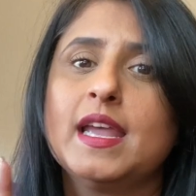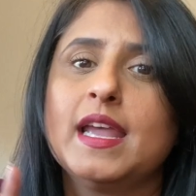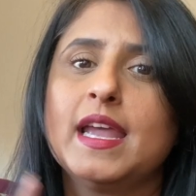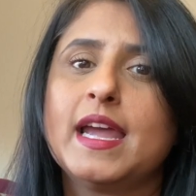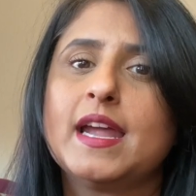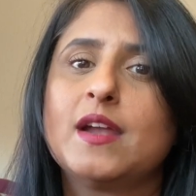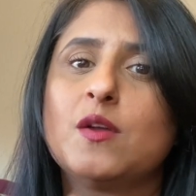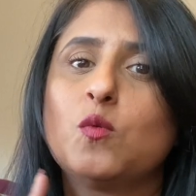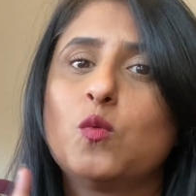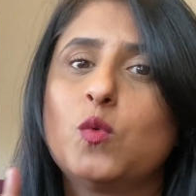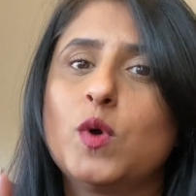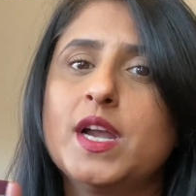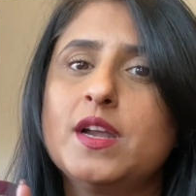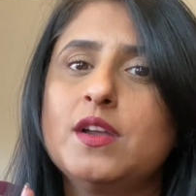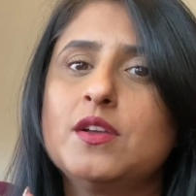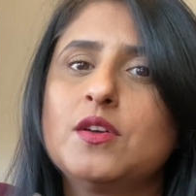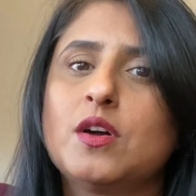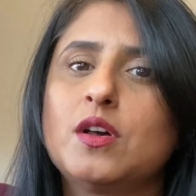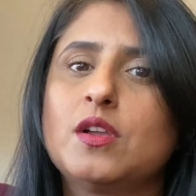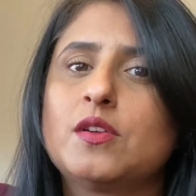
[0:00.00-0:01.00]
and
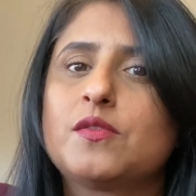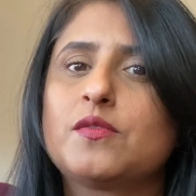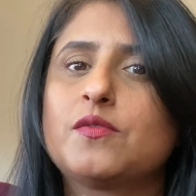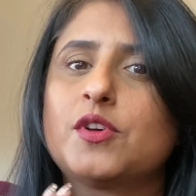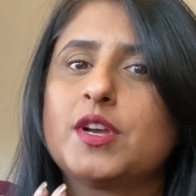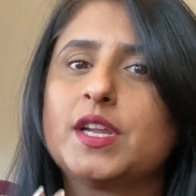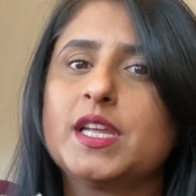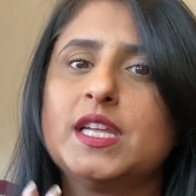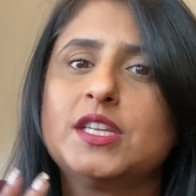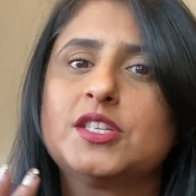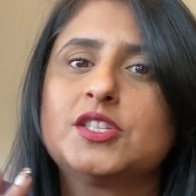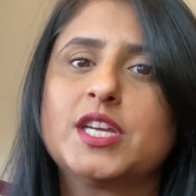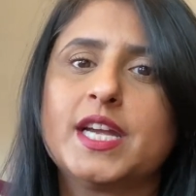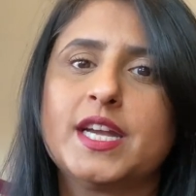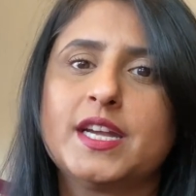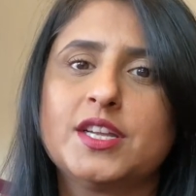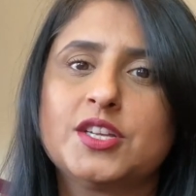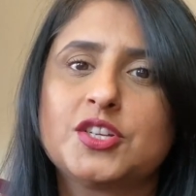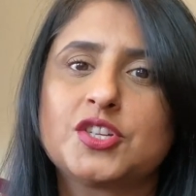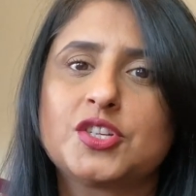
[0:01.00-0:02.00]
$1 for each
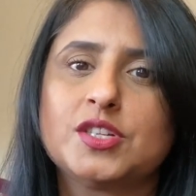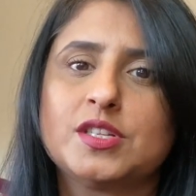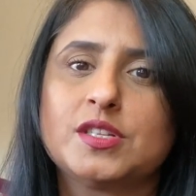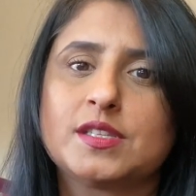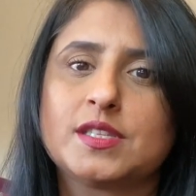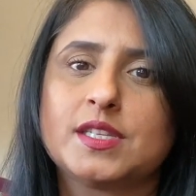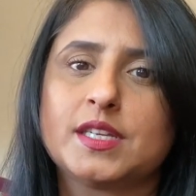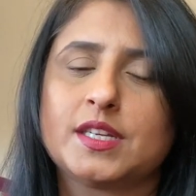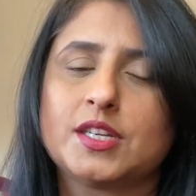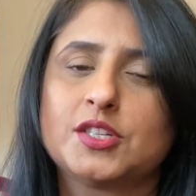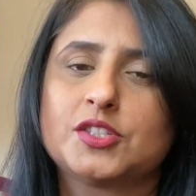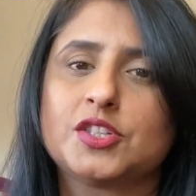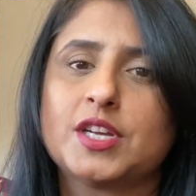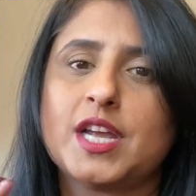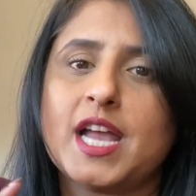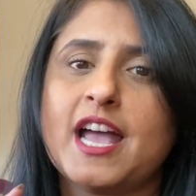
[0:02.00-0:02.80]
additional signature.